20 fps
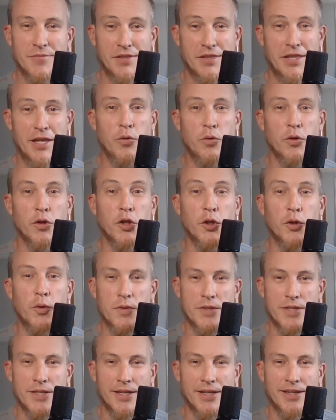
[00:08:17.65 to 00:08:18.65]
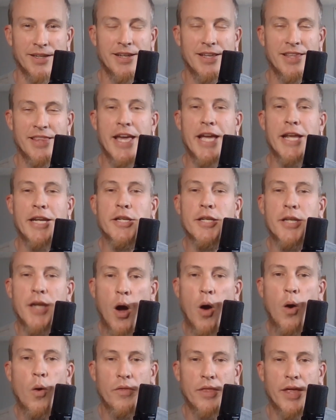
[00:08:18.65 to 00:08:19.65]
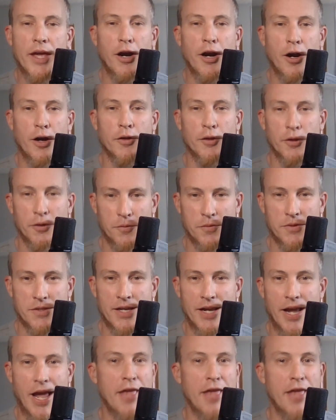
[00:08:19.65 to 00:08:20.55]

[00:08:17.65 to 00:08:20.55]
They were losing. They know they are losing,